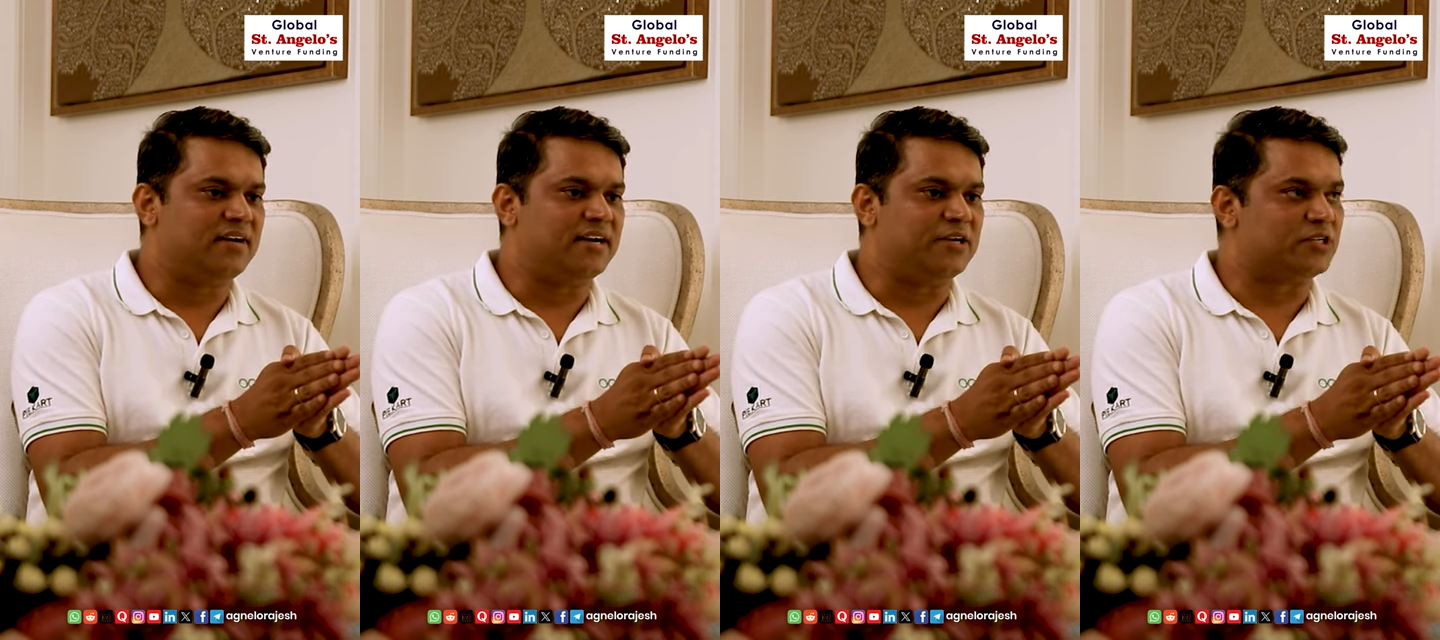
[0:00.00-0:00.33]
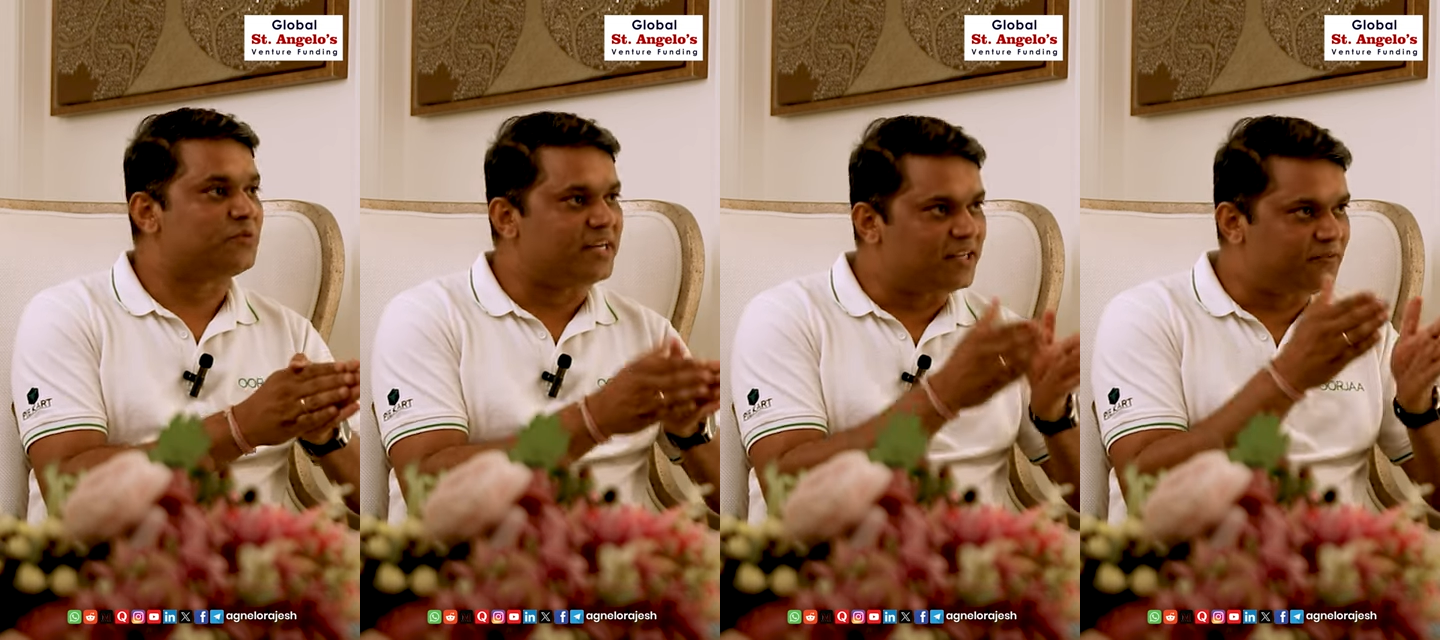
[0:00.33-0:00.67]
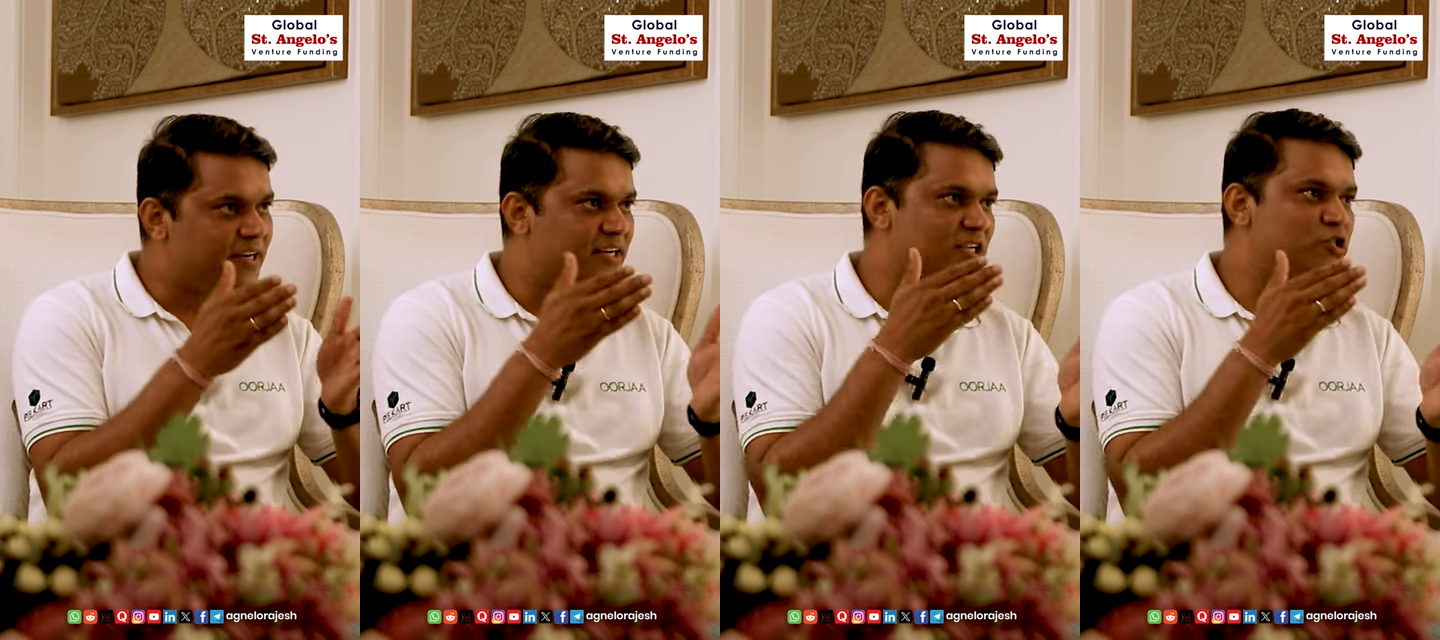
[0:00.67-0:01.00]
It was a very
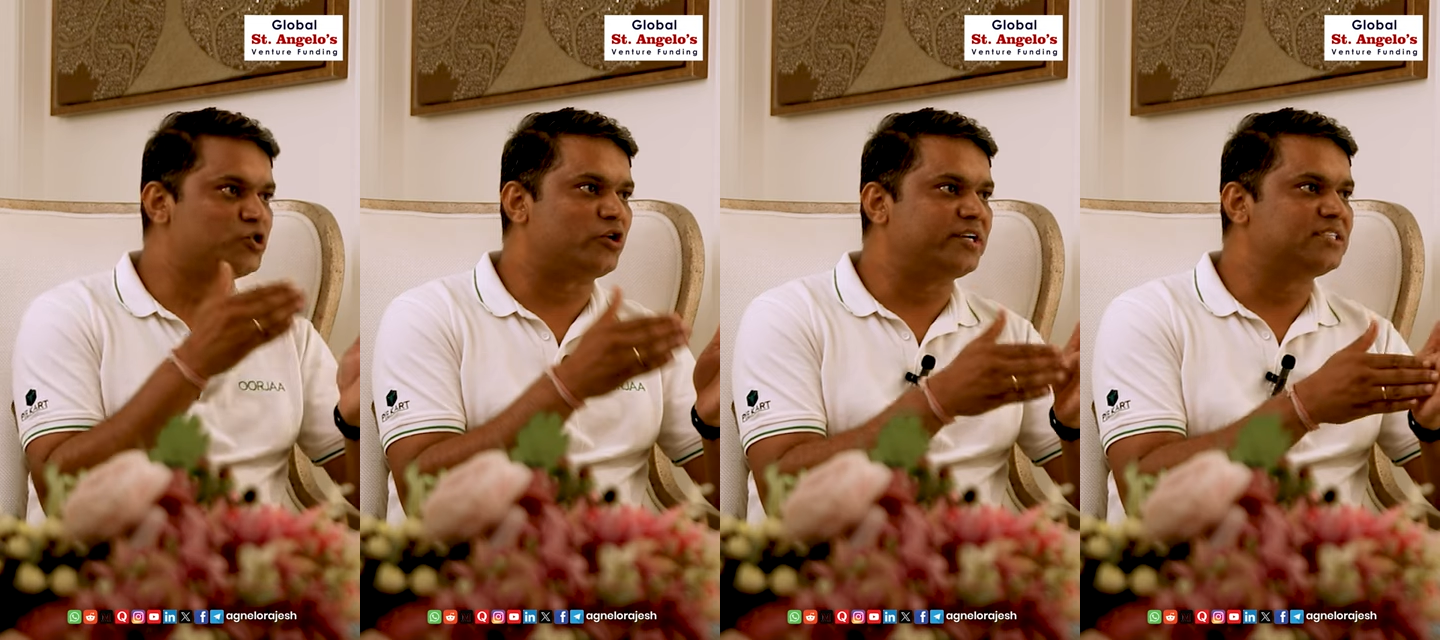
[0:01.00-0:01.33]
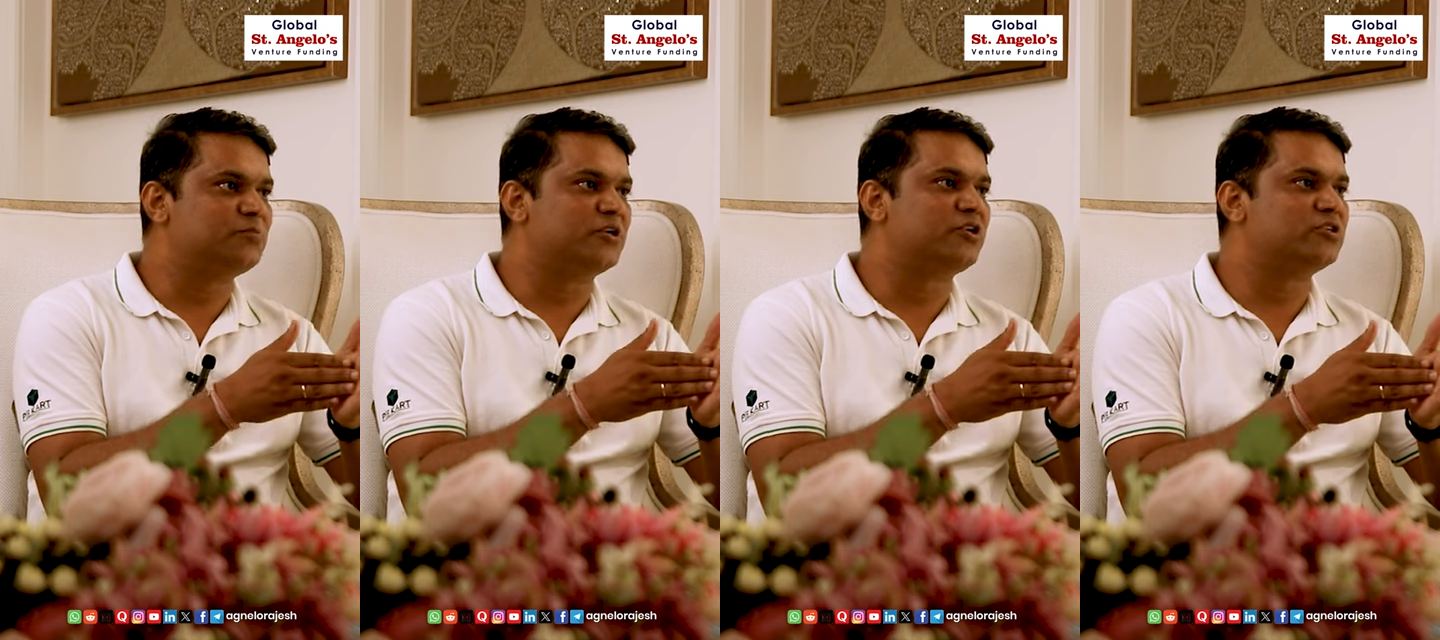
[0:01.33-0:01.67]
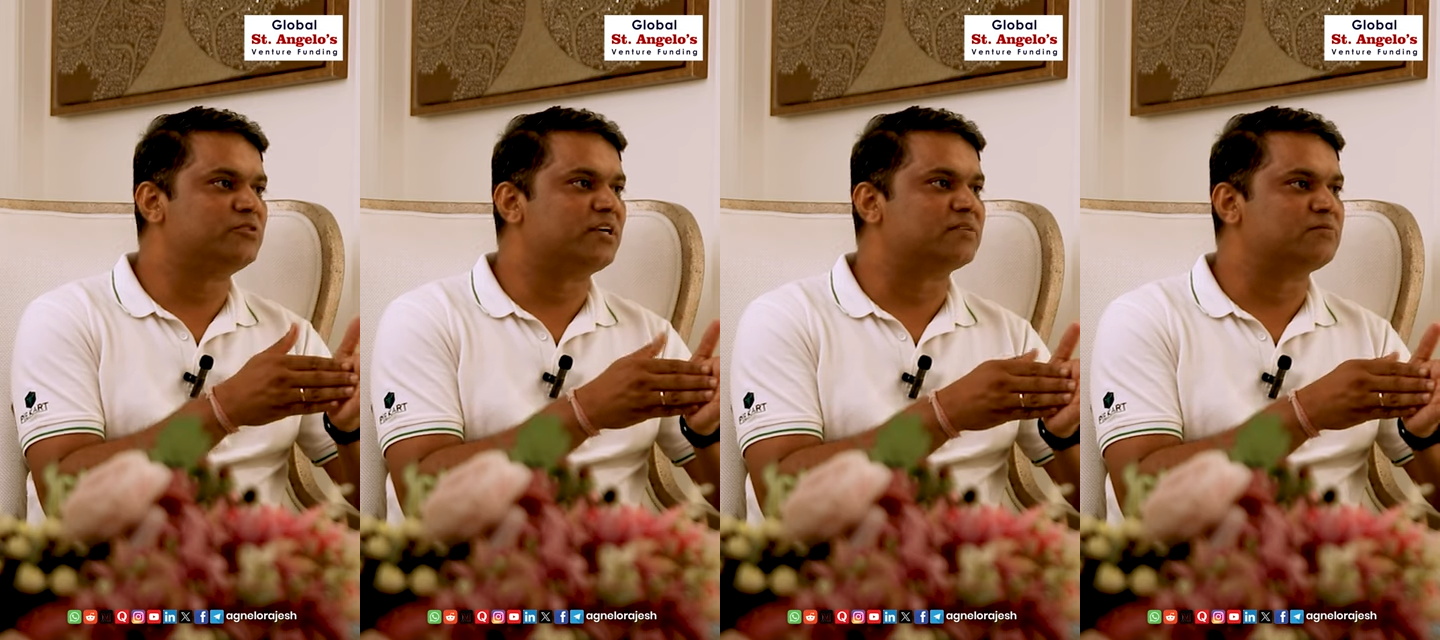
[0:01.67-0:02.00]
difficult choice
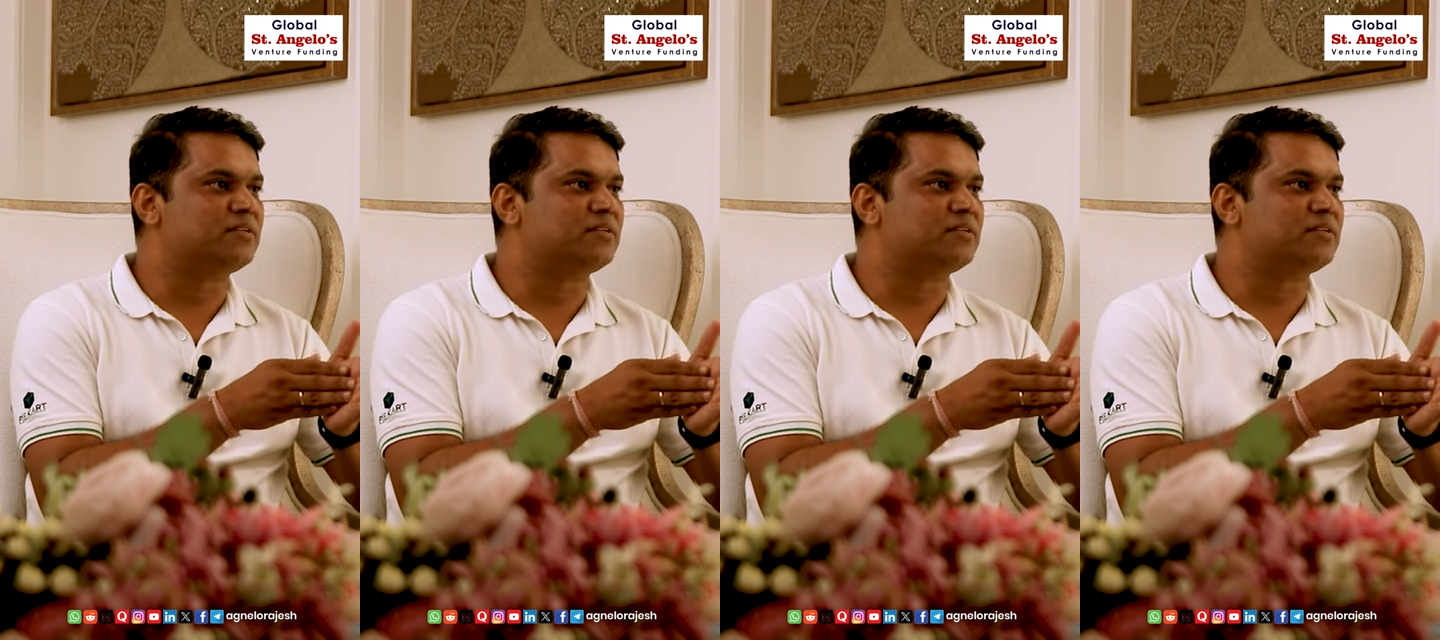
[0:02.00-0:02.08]
because you're